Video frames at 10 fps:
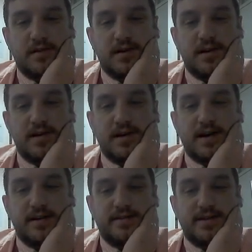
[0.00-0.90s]
okay,
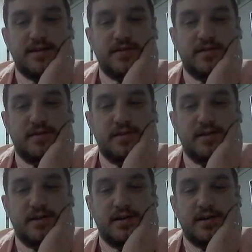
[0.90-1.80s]
add 7
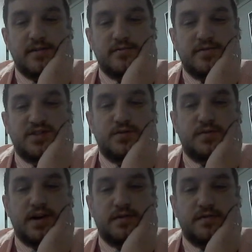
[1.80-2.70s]
equals
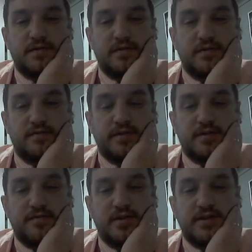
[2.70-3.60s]
12. So if we
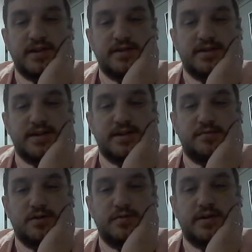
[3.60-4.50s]
convert it into
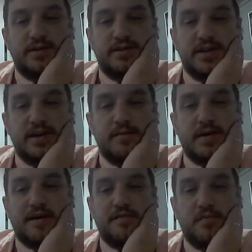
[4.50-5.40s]
decimal, we can see the
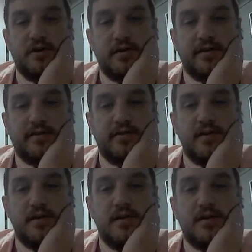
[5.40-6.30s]
math works.
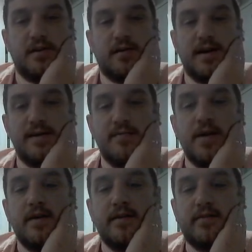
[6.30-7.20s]
Okay,
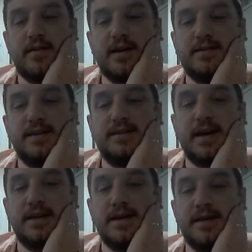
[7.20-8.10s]
so that's the
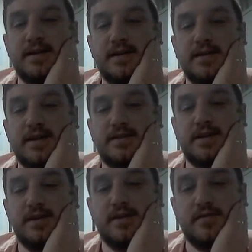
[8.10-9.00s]
technique you need to
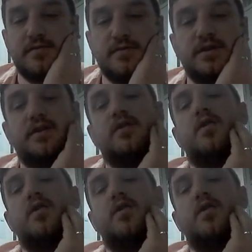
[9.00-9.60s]
use